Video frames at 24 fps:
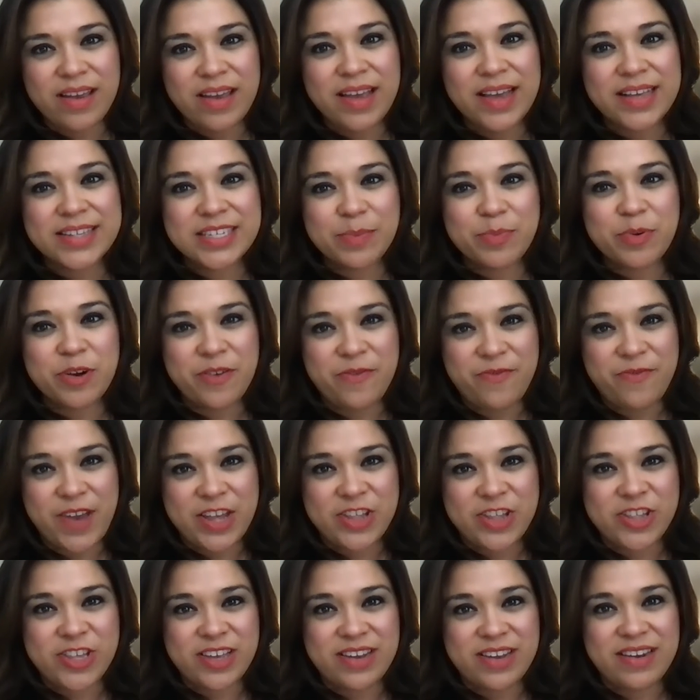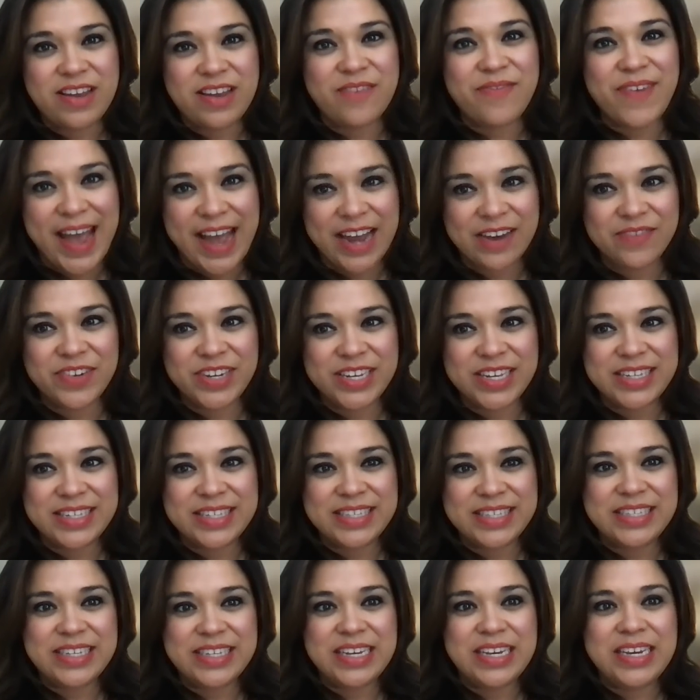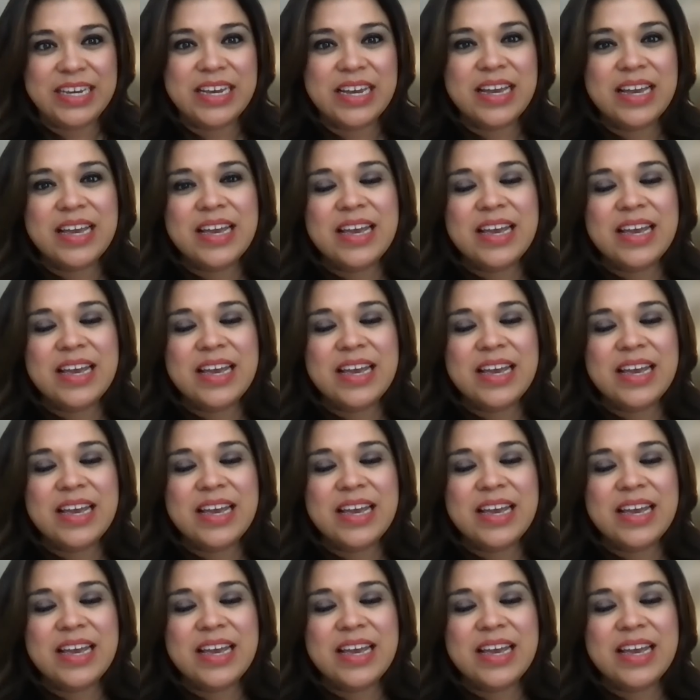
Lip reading: is a profession of advocacy.